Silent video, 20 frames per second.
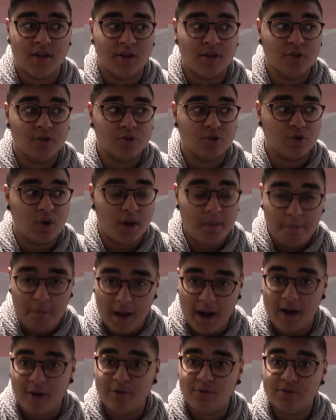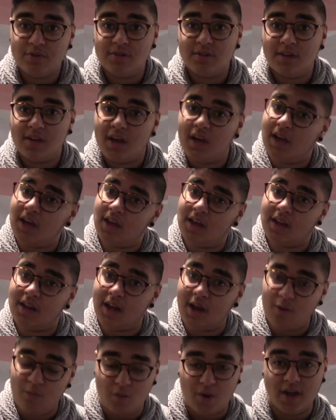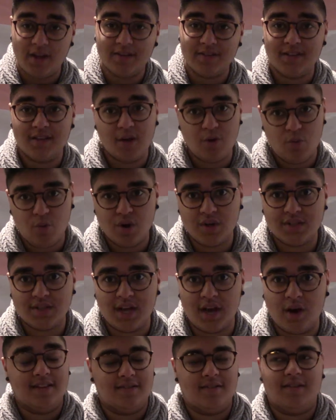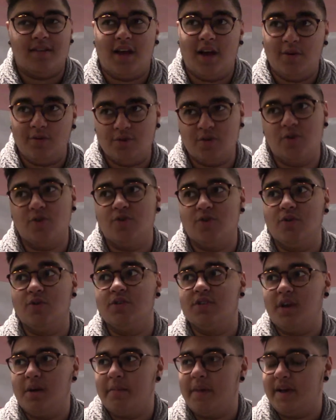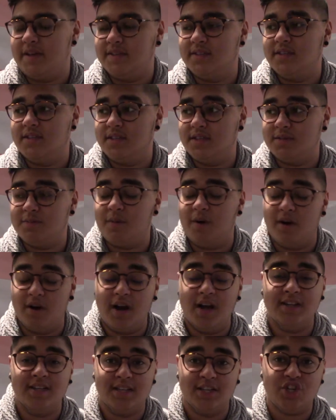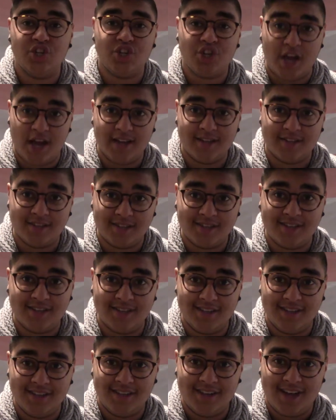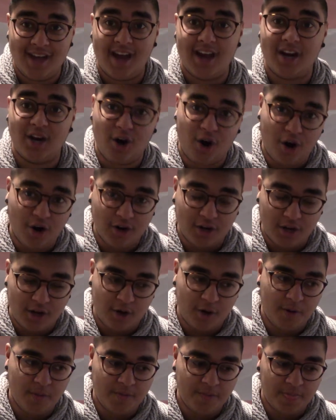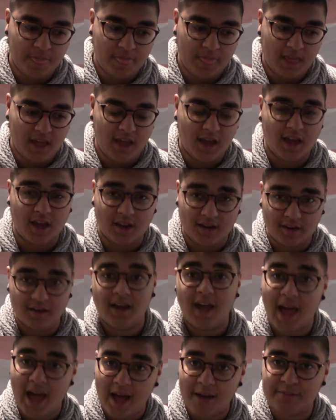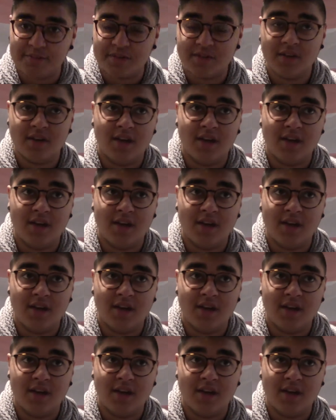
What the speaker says: So I bound, and I went and I worked out. I was also a dumbass in this part. I did chest and cardio and abs.